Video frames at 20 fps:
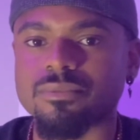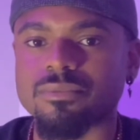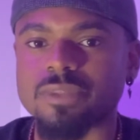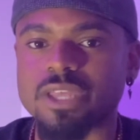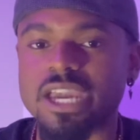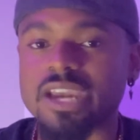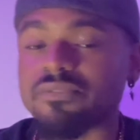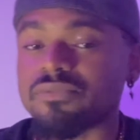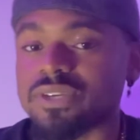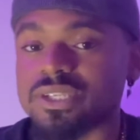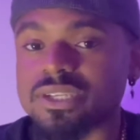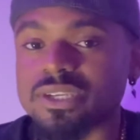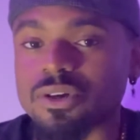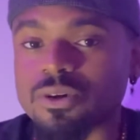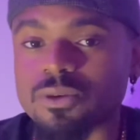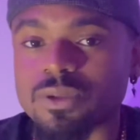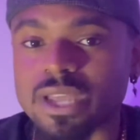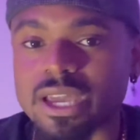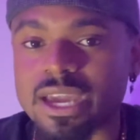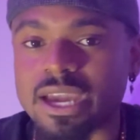Every
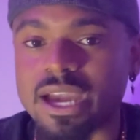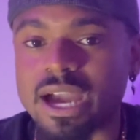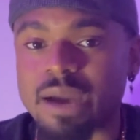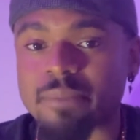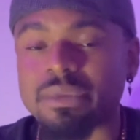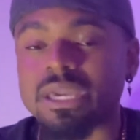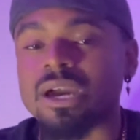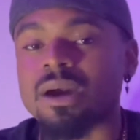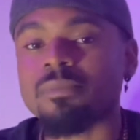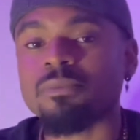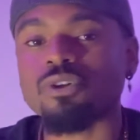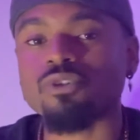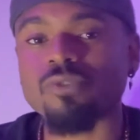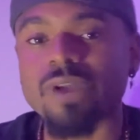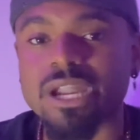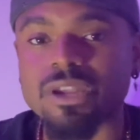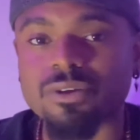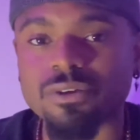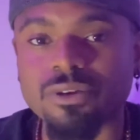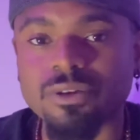single day, I become
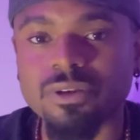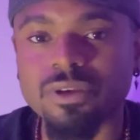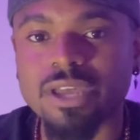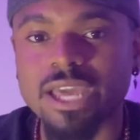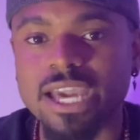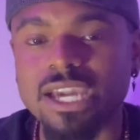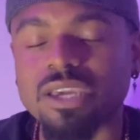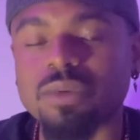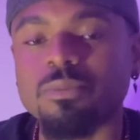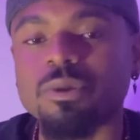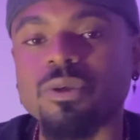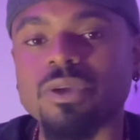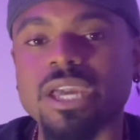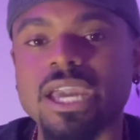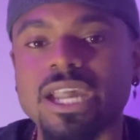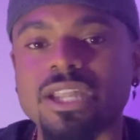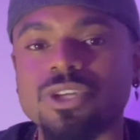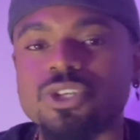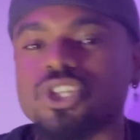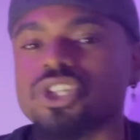greater at
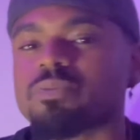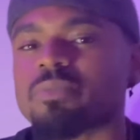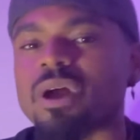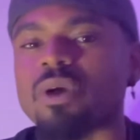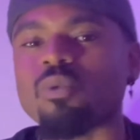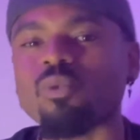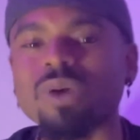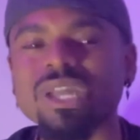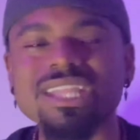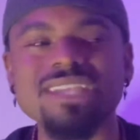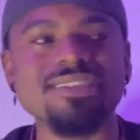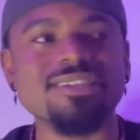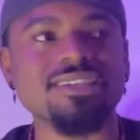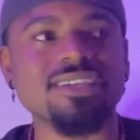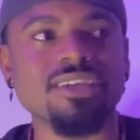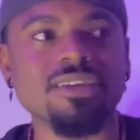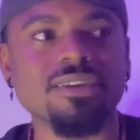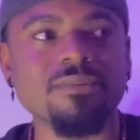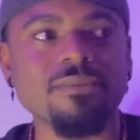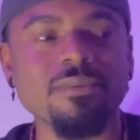communicating just by
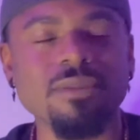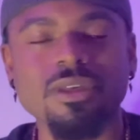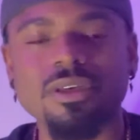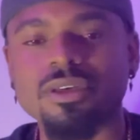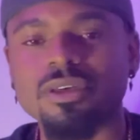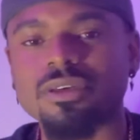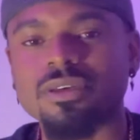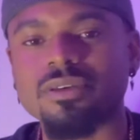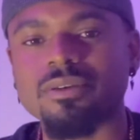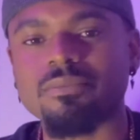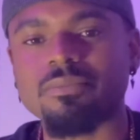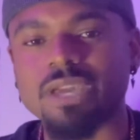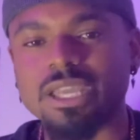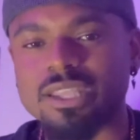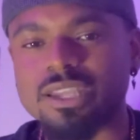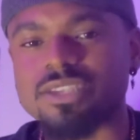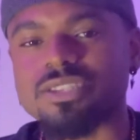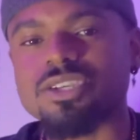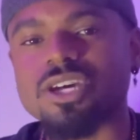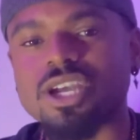witnessing, being
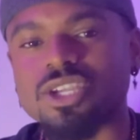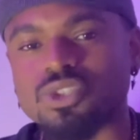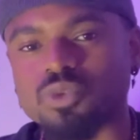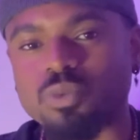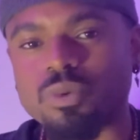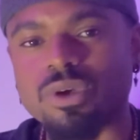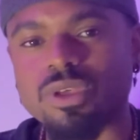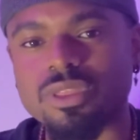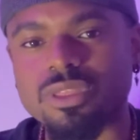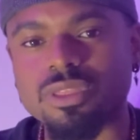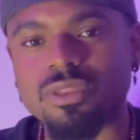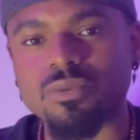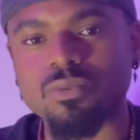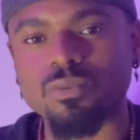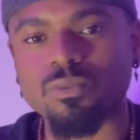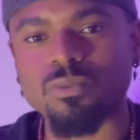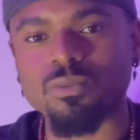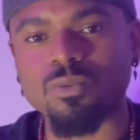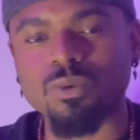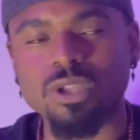in touch with
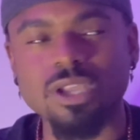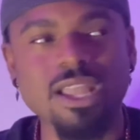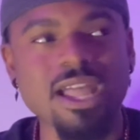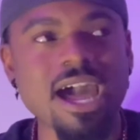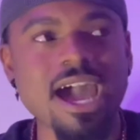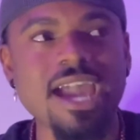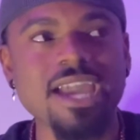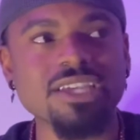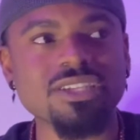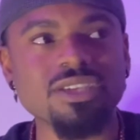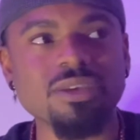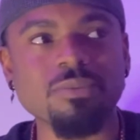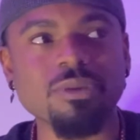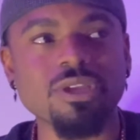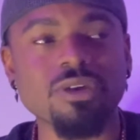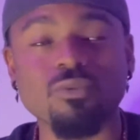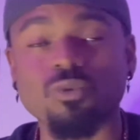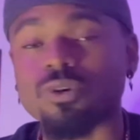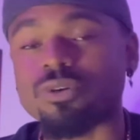one of the highest communicators